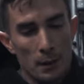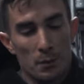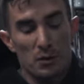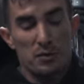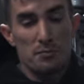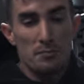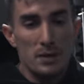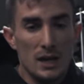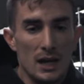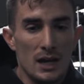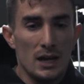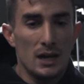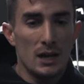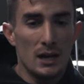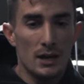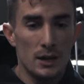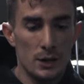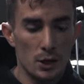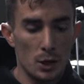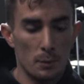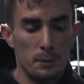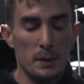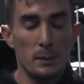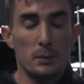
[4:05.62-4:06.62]
And with me,
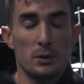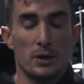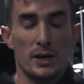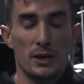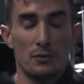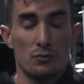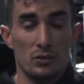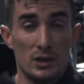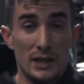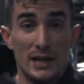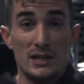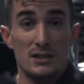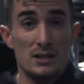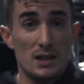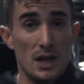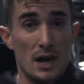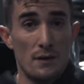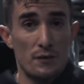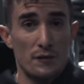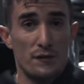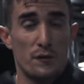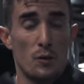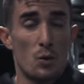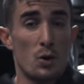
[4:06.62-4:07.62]
you know, people can relate to the
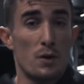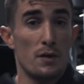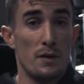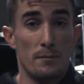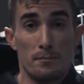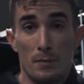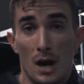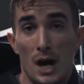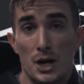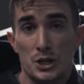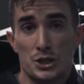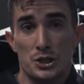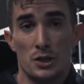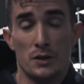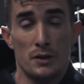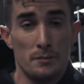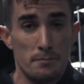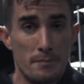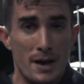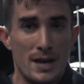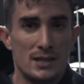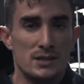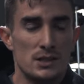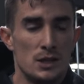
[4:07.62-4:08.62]
Everforward, the mantra,
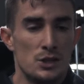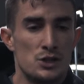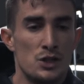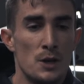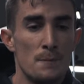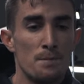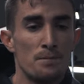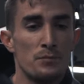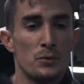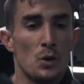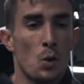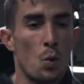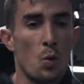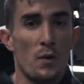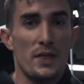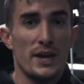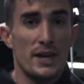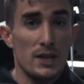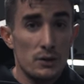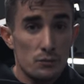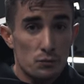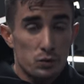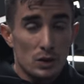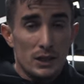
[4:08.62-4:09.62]
the message, or
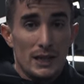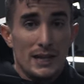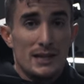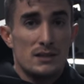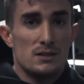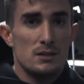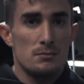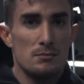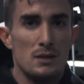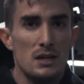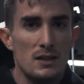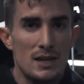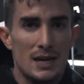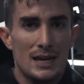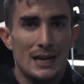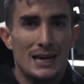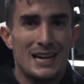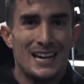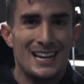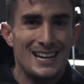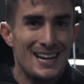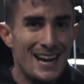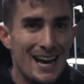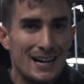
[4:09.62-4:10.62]
they can relate to me. They
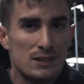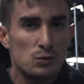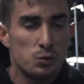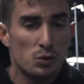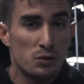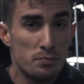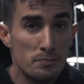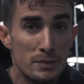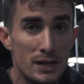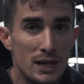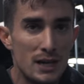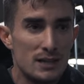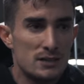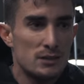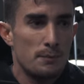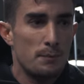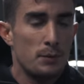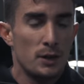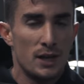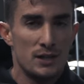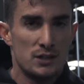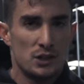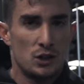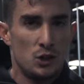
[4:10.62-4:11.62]
can connect with me as a,
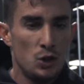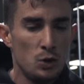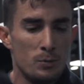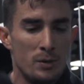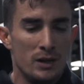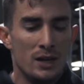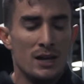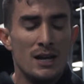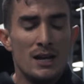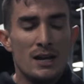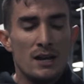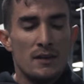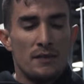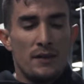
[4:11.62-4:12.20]
as a human.